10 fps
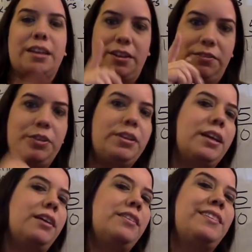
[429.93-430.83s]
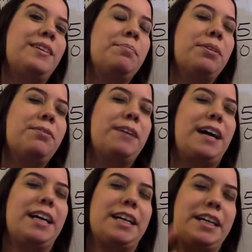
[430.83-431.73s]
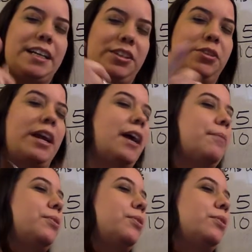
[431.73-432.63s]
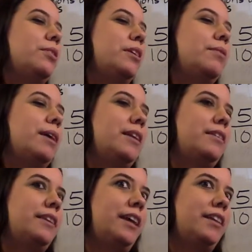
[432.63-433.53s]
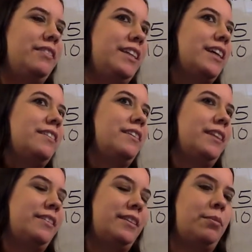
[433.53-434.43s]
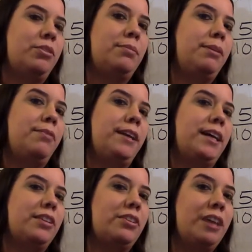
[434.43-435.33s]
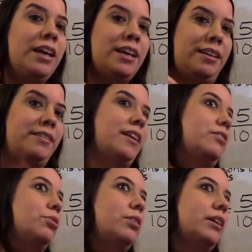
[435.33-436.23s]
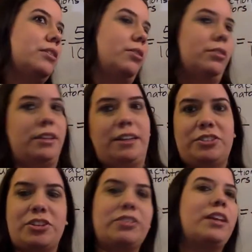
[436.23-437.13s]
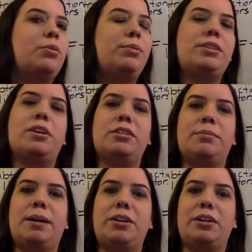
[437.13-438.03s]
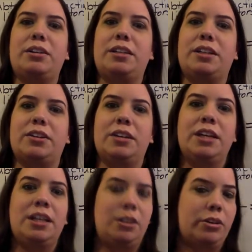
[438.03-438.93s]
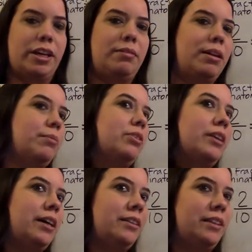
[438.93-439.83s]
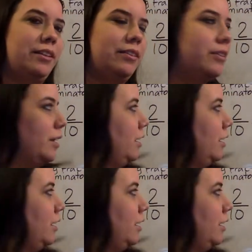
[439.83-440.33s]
If you guess simplifying, you're absolutely right. Si adivinaste que estamos simplificando, estás correcto. That's just like what we talked about earlier. Lo que hablamos de antes.